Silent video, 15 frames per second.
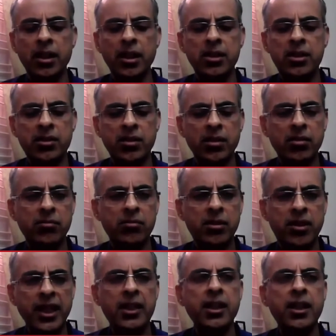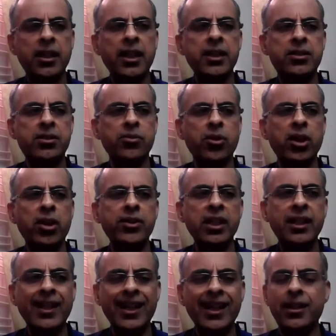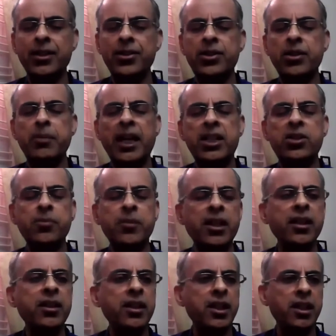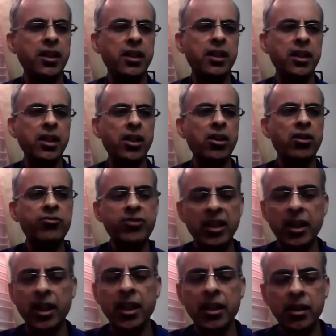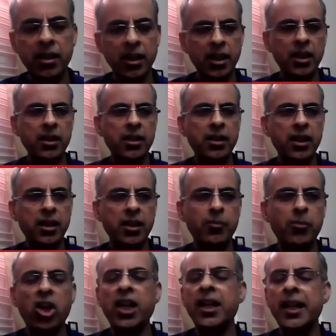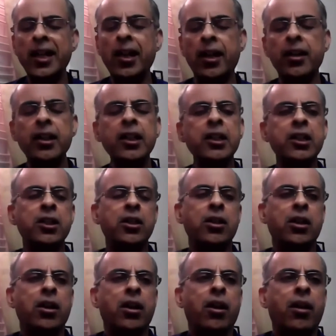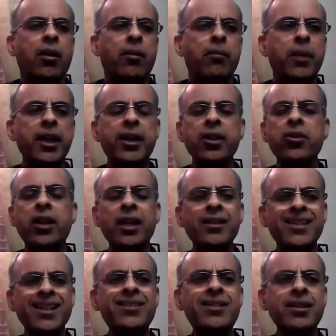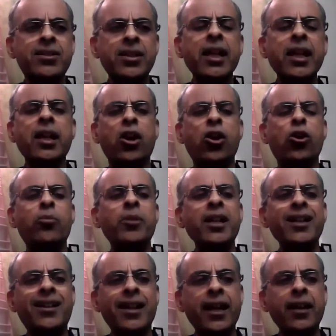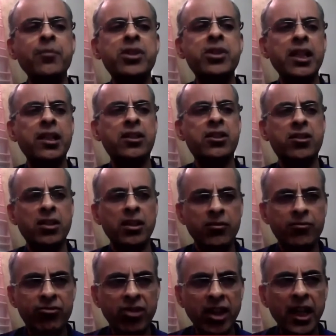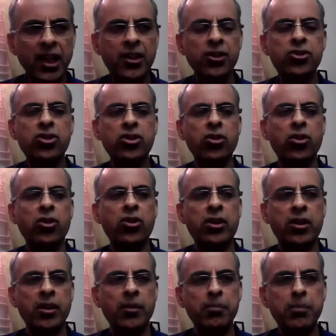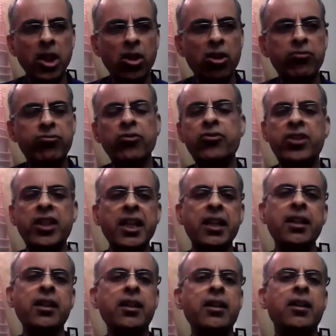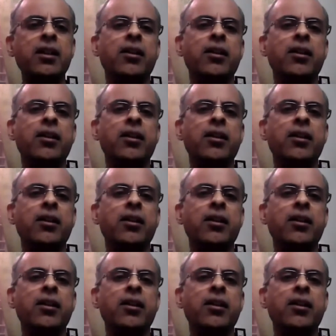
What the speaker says: is treated as one of the greatest batsmen in the era of in the modern era, but you can just see how many times he has failed to score below 50.